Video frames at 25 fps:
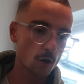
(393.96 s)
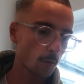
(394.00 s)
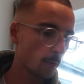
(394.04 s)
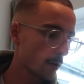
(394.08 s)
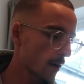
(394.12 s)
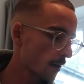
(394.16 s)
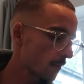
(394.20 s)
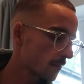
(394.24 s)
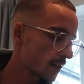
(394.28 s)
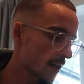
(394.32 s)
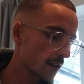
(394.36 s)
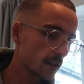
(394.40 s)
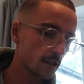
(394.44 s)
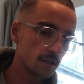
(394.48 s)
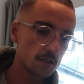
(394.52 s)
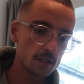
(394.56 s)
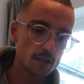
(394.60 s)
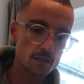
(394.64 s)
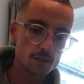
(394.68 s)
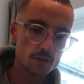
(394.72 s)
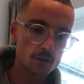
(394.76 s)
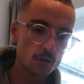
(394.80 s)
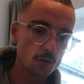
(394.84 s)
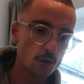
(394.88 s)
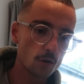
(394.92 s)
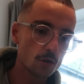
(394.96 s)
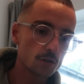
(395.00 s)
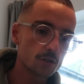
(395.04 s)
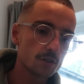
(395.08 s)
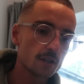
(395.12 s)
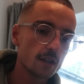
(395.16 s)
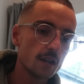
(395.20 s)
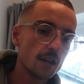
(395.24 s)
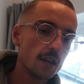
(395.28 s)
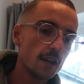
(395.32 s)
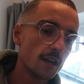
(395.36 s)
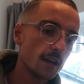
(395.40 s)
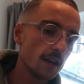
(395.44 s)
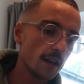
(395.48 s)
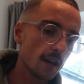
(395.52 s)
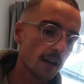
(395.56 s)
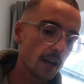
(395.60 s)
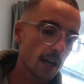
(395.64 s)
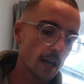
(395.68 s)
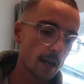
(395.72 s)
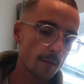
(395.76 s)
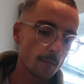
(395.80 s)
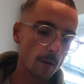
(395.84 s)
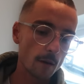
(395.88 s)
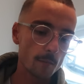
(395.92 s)
top up the energy stores.
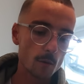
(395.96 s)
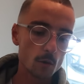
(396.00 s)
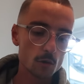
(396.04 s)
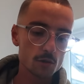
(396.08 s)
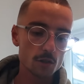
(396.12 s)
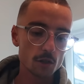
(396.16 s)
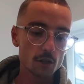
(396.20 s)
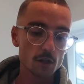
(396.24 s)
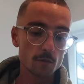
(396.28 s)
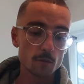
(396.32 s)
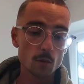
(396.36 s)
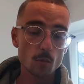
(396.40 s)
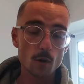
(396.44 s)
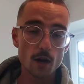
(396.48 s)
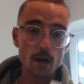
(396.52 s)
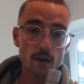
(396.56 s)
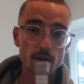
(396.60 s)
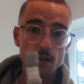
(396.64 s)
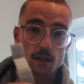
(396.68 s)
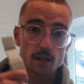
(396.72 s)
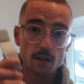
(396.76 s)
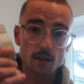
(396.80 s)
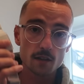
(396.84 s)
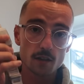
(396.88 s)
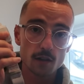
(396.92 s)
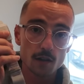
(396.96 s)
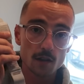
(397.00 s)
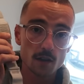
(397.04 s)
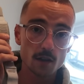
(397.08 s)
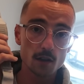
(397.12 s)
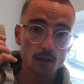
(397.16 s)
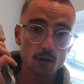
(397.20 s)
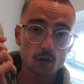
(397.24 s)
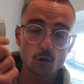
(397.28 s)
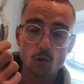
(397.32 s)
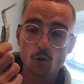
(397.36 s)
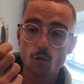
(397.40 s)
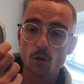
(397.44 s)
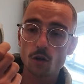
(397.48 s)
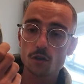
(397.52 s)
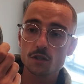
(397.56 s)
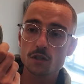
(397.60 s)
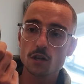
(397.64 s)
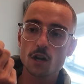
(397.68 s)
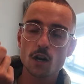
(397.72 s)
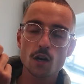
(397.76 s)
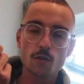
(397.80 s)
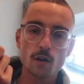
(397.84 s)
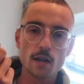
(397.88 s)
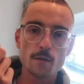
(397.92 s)
I'm also going to be wearing the
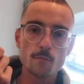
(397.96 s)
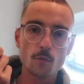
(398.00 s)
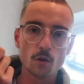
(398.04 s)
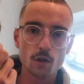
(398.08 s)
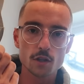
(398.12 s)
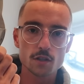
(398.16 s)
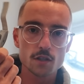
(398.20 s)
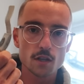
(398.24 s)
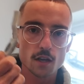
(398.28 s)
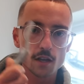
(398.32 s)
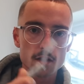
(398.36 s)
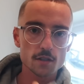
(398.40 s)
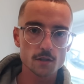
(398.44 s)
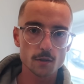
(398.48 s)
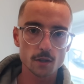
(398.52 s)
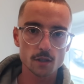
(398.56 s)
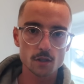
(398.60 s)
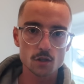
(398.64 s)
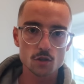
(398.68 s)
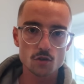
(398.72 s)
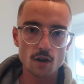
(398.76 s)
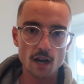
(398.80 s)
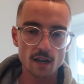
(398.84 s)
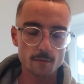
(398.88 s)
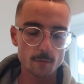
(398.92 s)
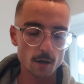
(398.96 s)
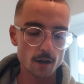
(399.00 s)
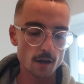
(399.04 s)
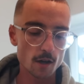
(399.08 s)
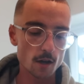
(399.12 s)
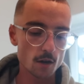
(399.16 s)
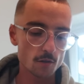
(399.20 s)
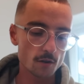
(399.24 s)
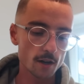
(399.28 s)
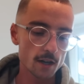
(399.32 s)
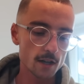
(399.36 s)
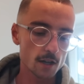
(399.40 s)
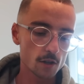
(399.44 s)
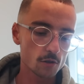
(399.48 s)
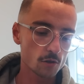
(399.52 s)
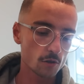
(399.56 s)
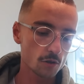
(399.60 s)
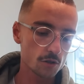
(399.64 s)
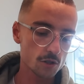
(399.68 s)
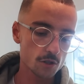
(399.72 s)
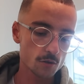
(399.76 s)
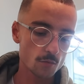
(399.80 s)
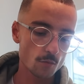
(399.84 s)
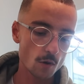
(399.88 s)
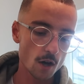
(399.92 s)
Coros heart rate monitor, so I can track my heart rate
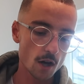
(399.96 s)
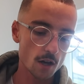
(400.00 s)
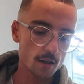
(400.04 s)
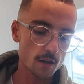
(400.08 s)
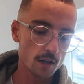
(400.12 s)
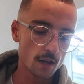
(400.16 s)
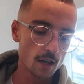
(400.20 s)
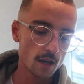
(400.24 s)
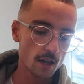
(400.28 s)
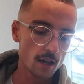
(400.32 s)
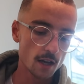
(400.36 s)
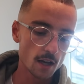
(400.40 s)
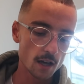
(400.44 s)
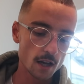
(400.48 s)
across the run,